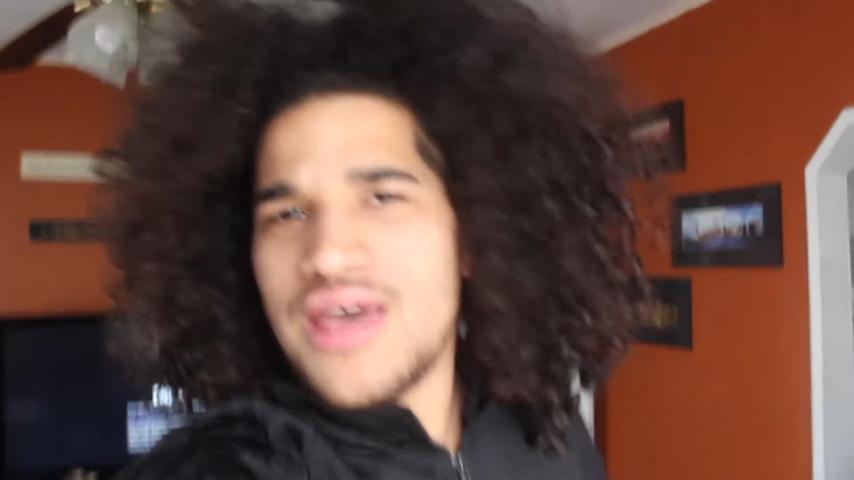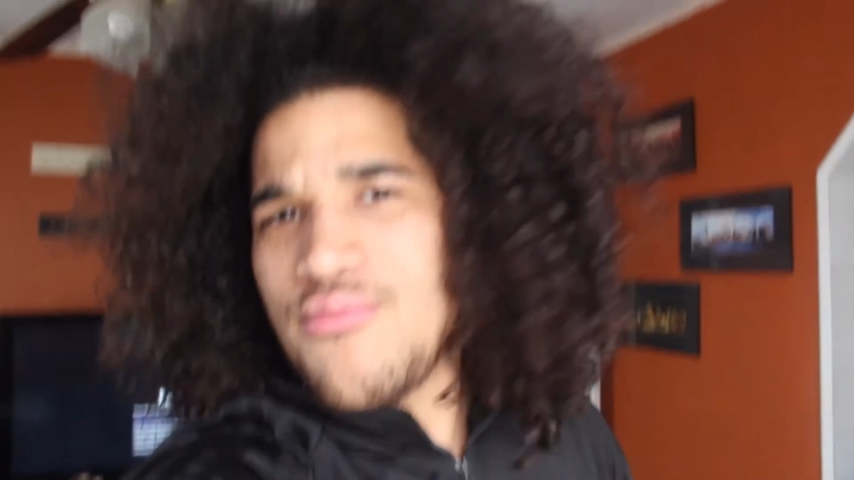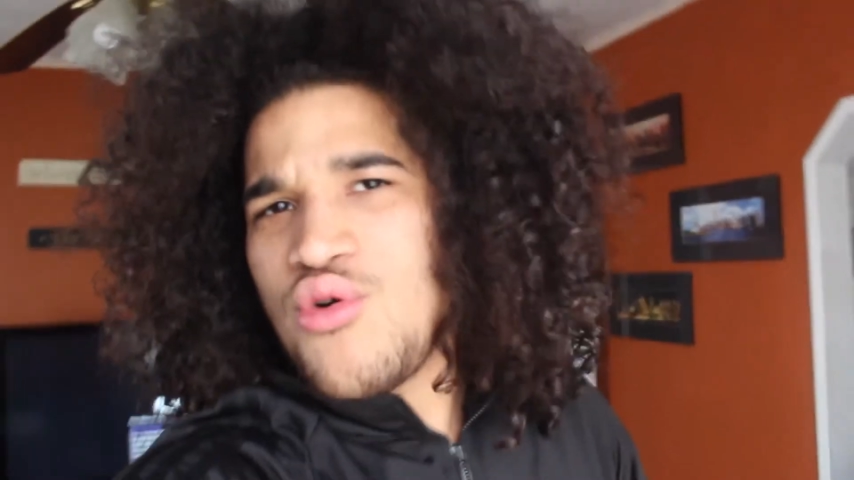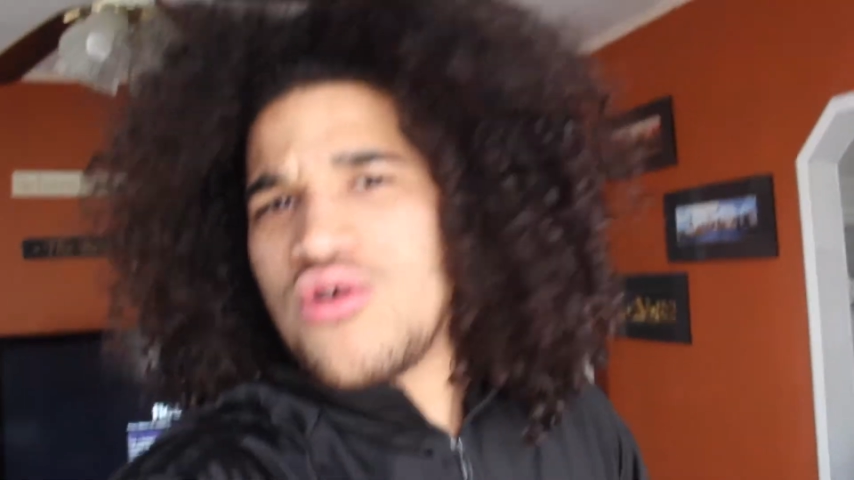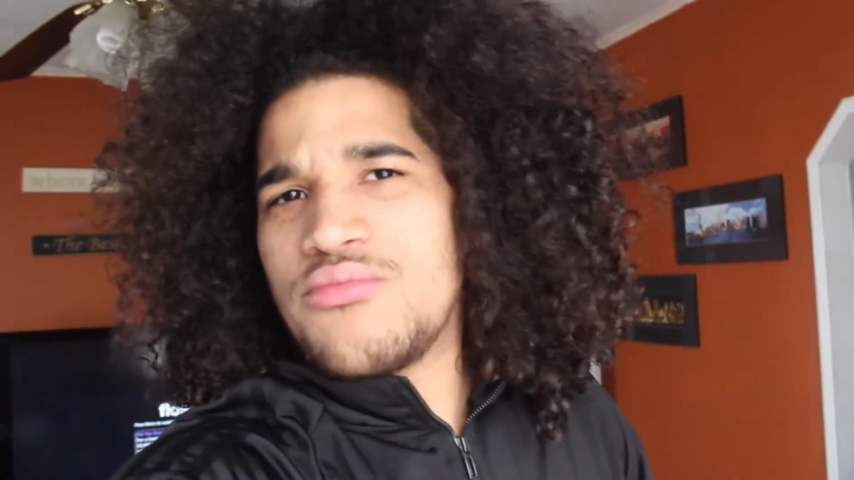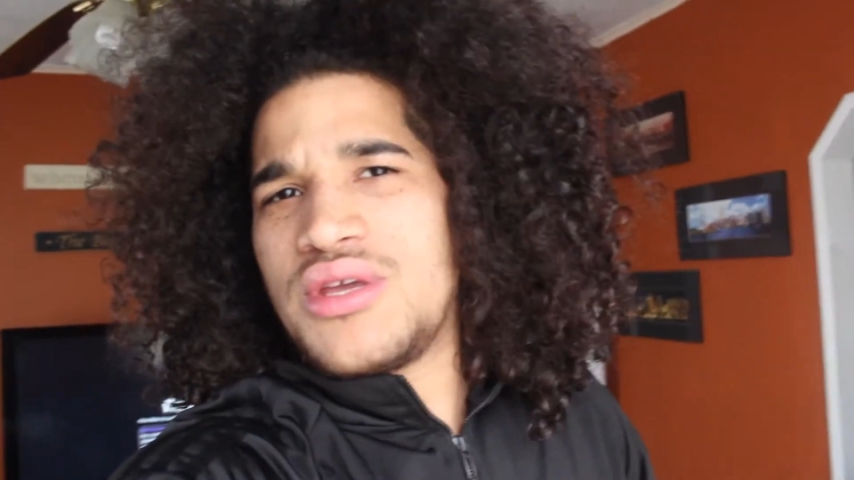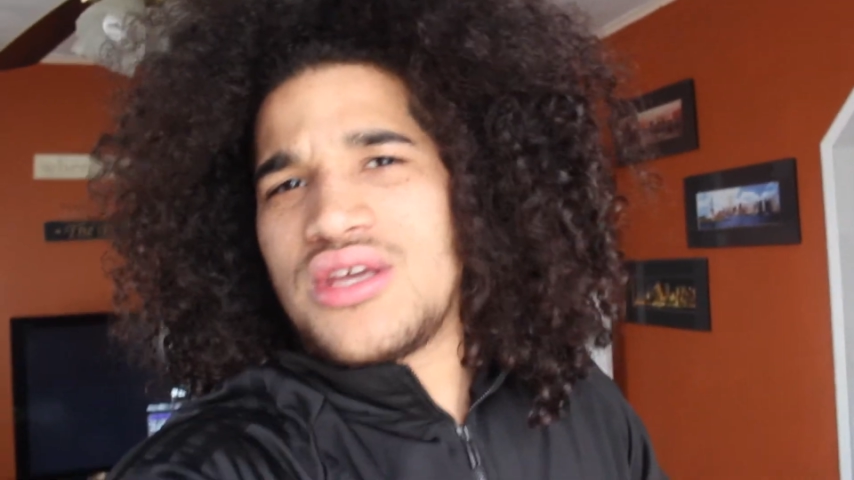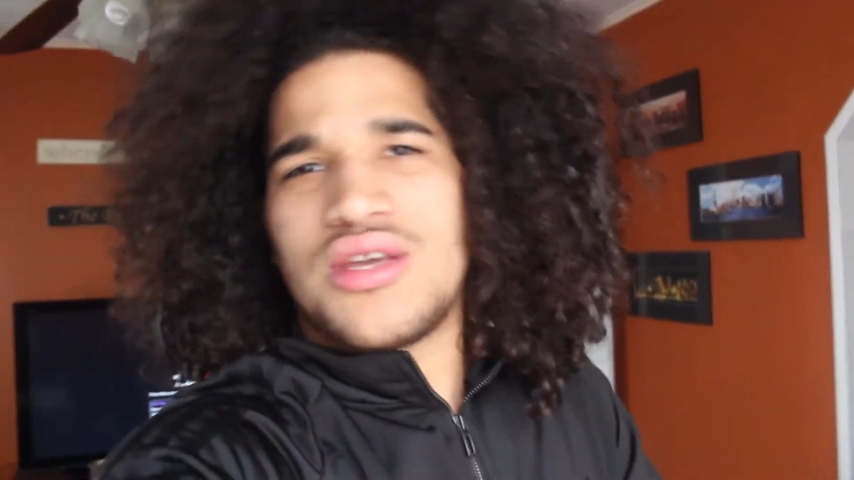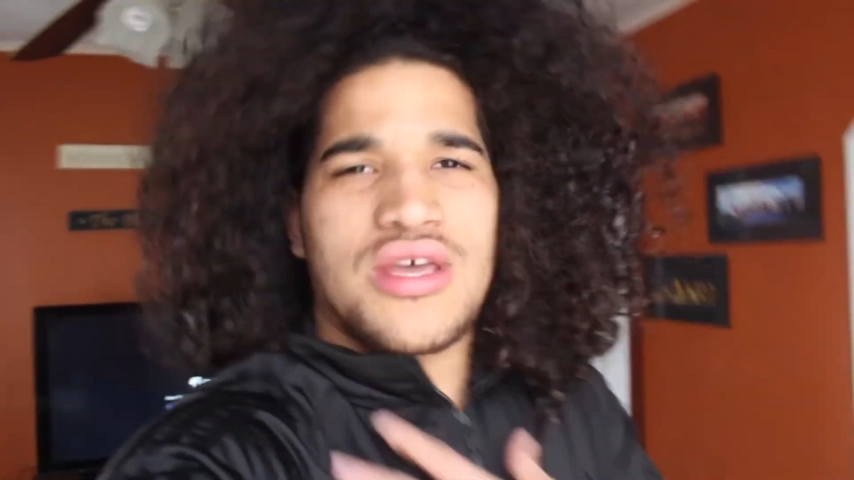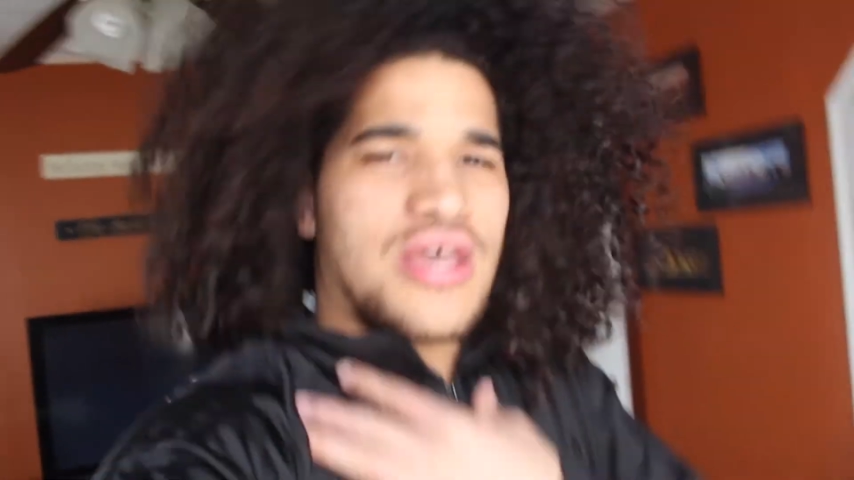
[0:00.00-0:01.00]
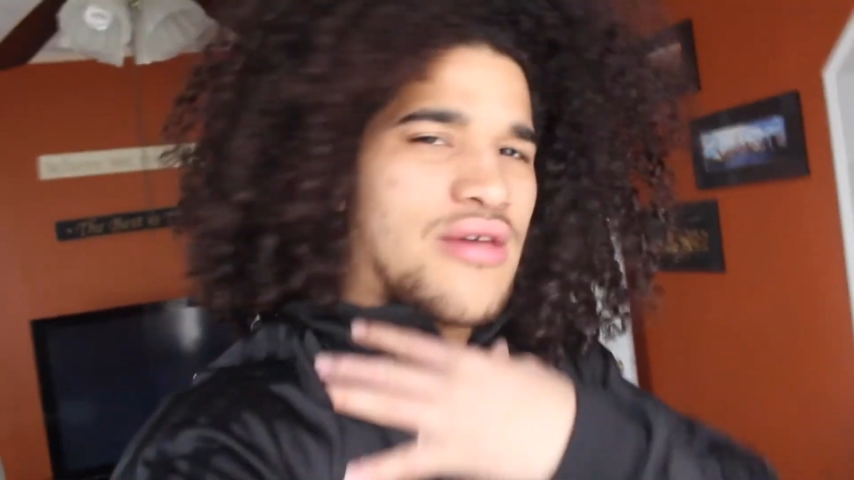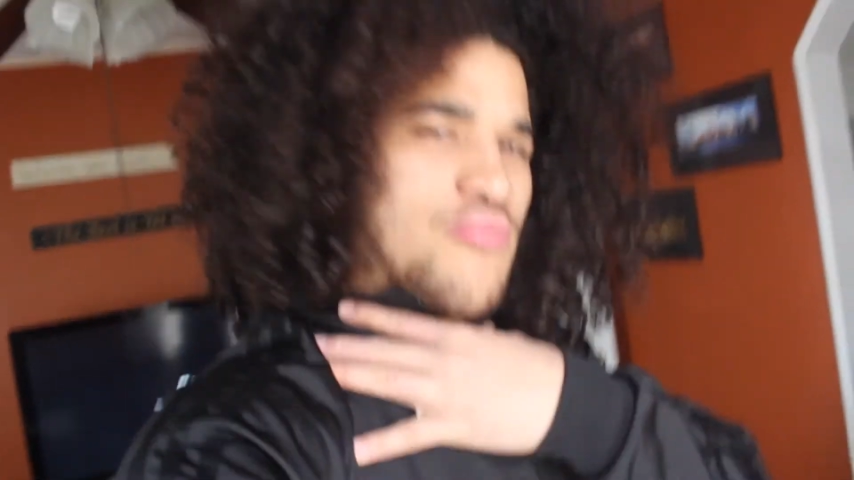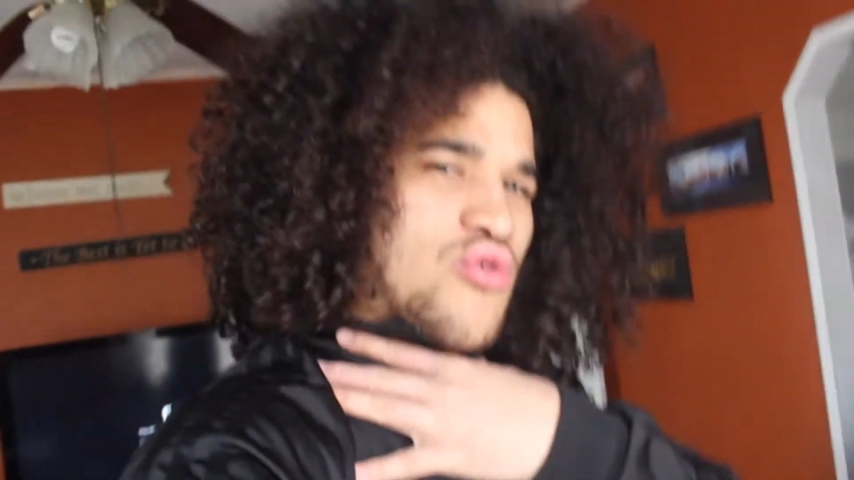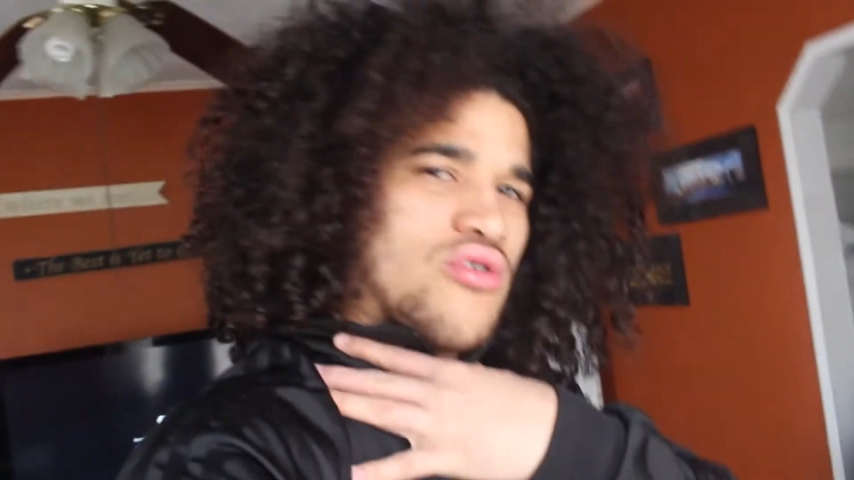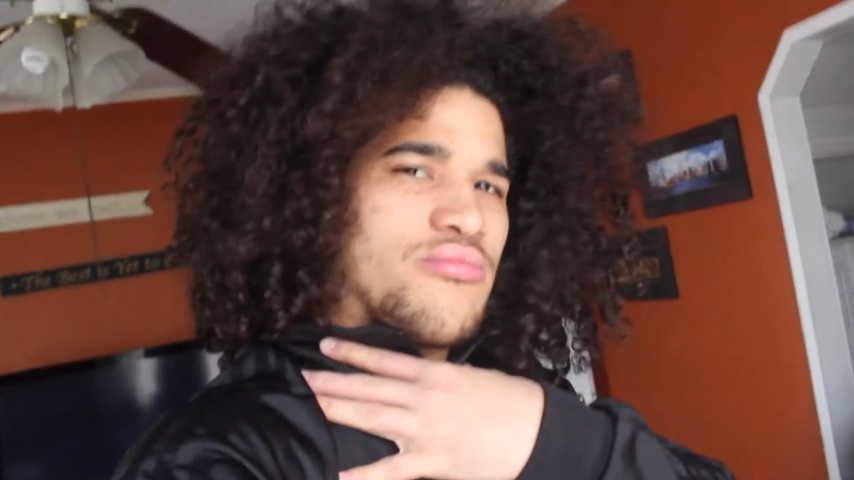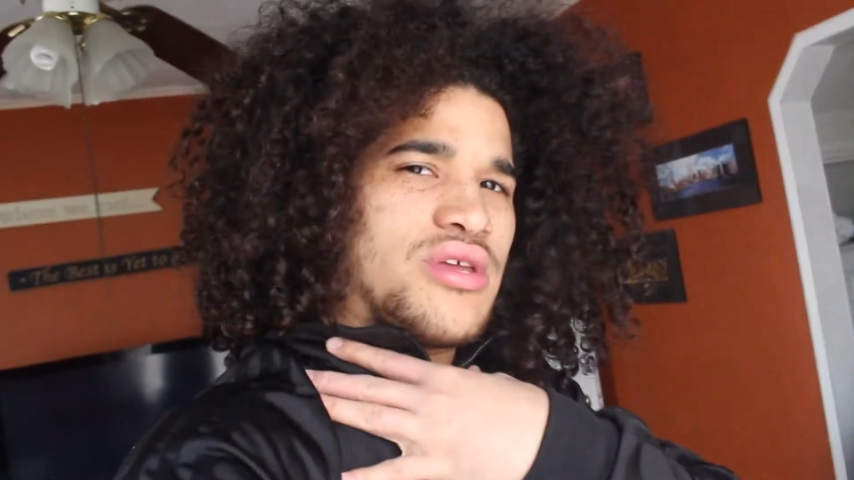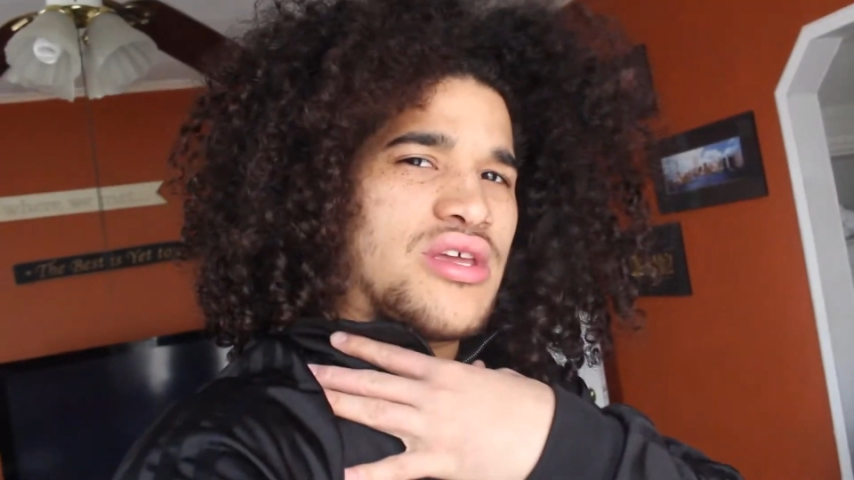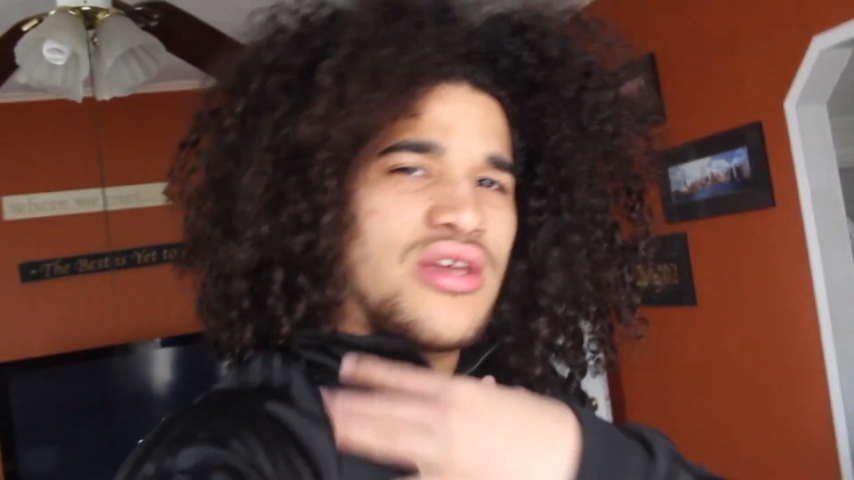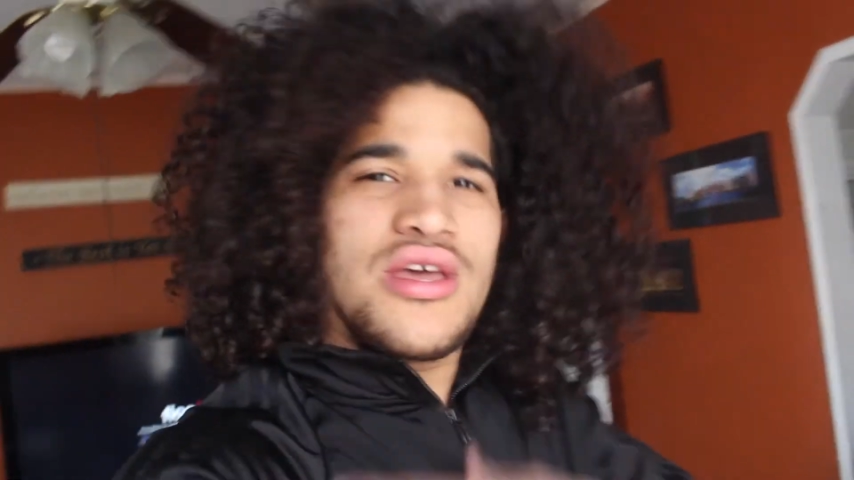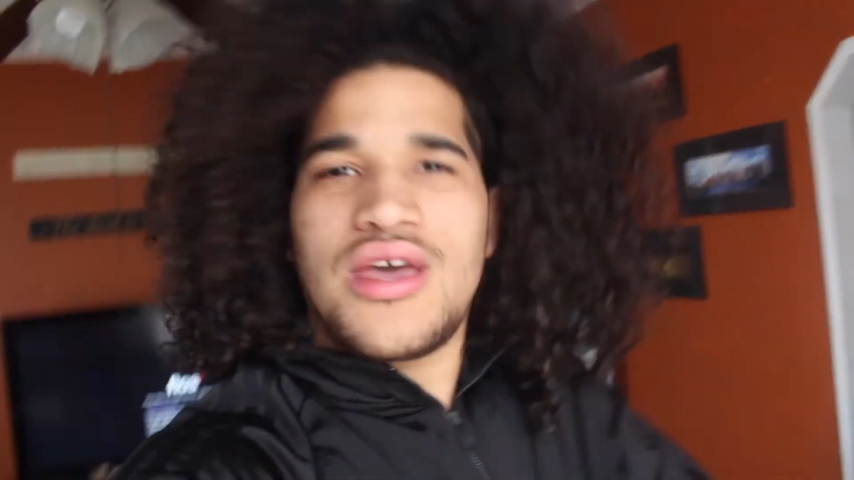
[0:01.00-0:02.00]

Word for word: and more me and more me